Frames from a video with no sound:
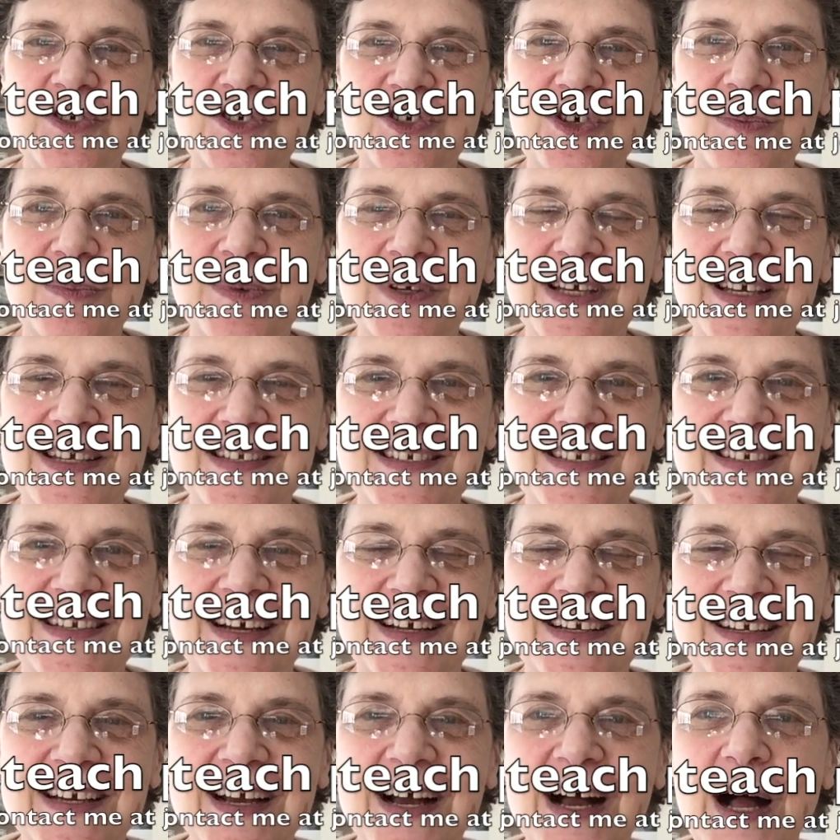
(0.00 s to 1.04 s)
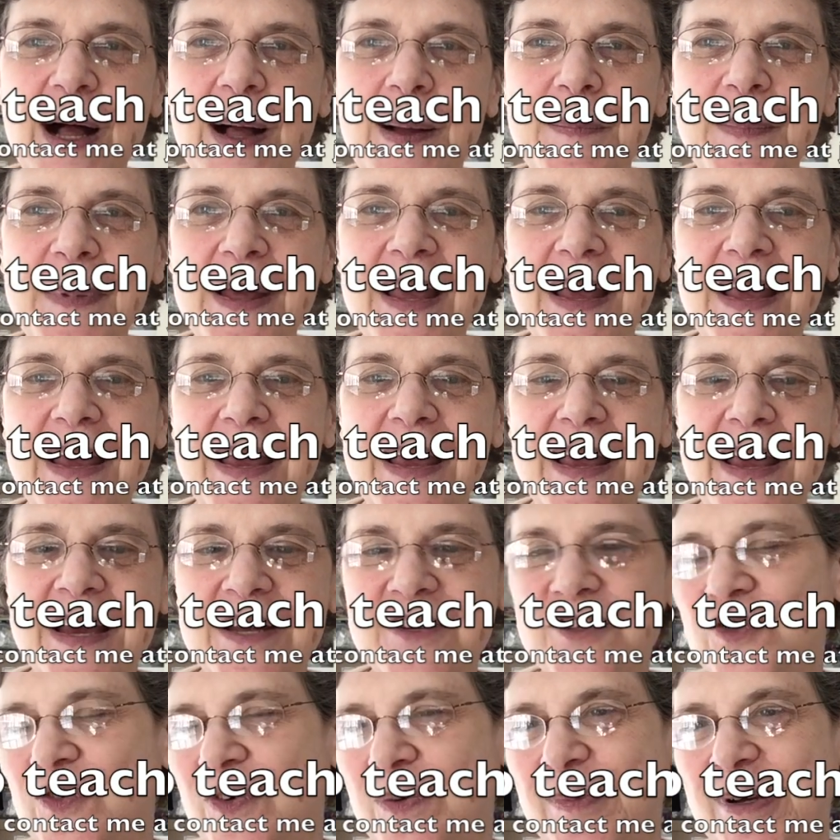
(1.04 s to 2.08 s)
at jomackenzie.com
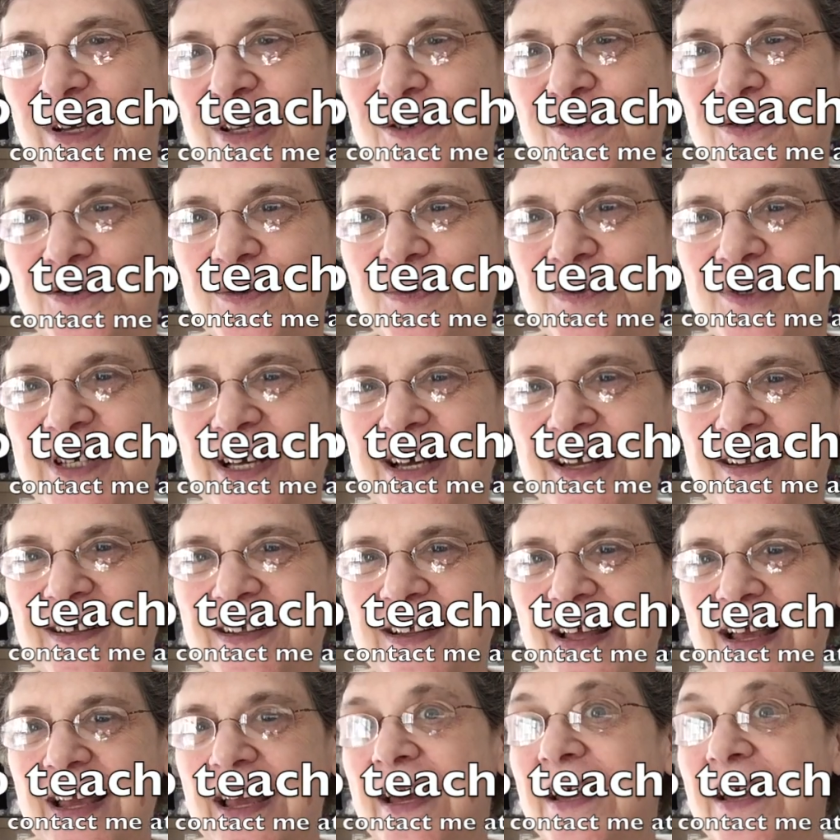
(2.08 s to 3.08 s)
and join my YouTube channel.